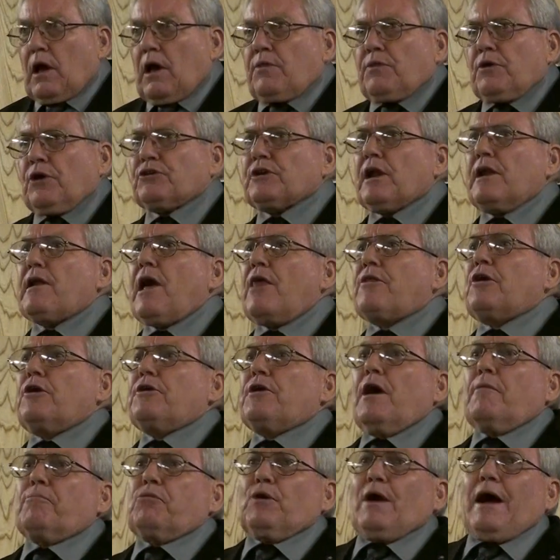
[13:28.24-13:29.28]
There's another
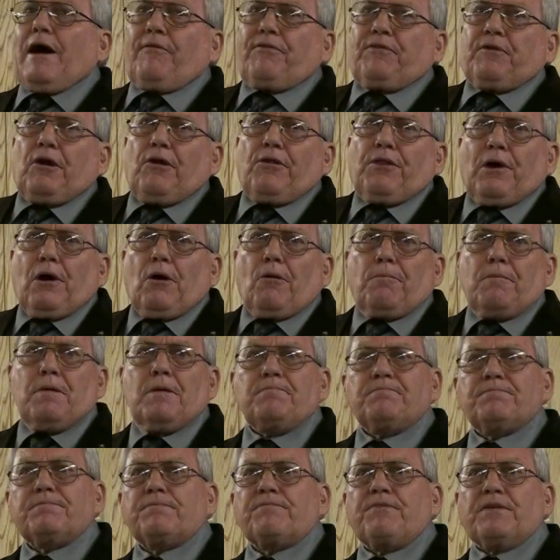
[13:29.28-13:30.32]
number out there, though.
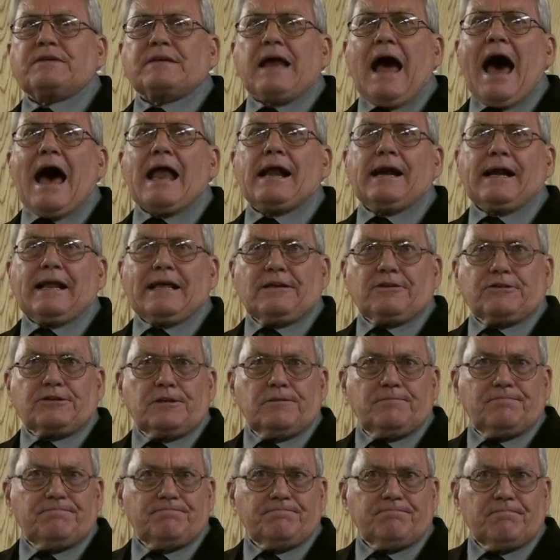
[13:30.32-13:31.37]
Fatalities.
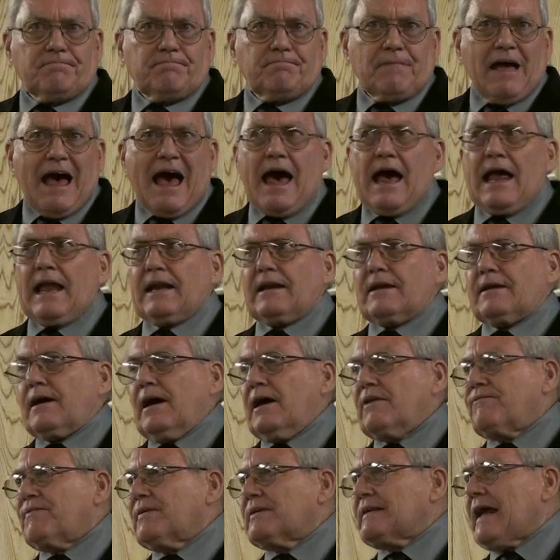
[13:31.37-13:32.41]

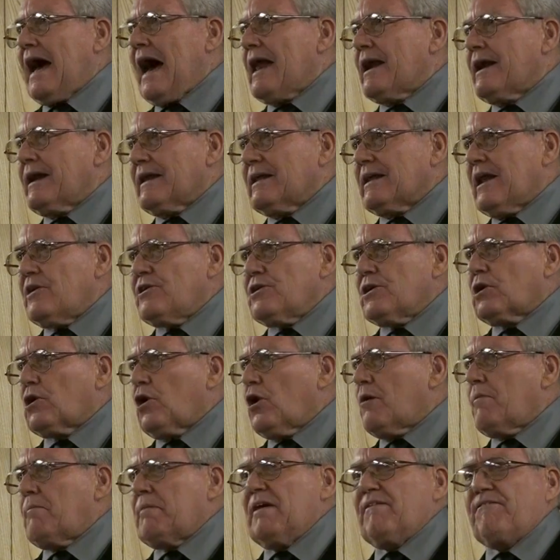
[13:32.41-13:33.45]
Handgun fatalities. And you're
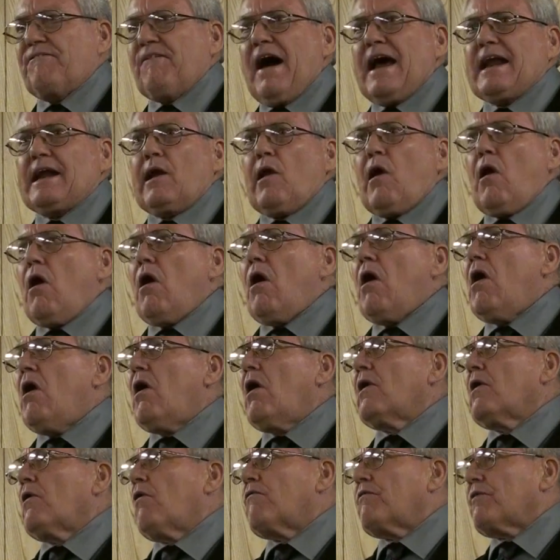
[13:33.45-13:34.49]
going to be finding it
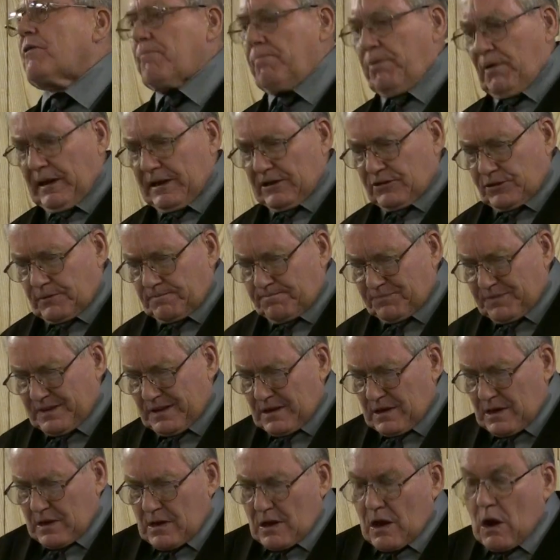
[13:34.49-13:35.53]
all over the place.
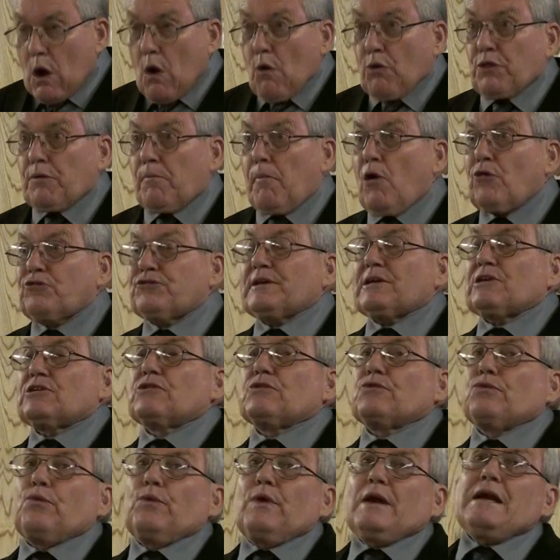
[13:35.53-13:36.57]
The most
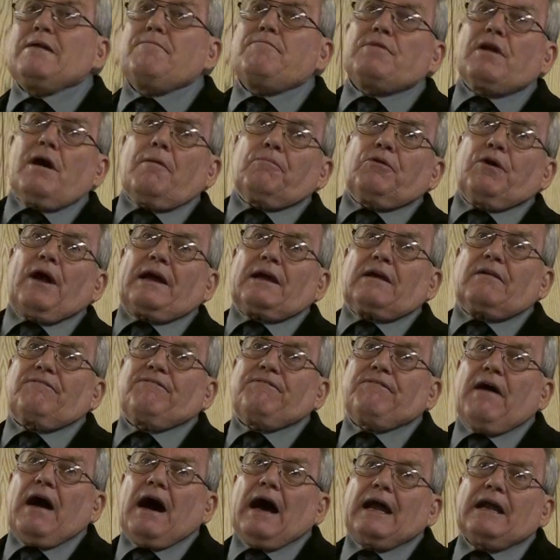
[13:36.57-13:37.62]
extreme number I could
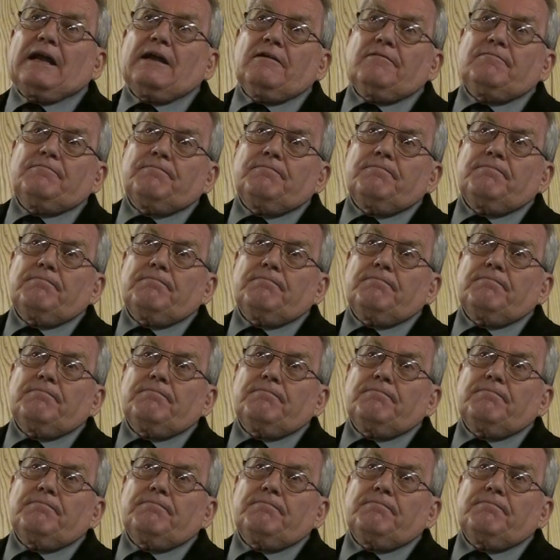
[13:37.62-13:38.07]
find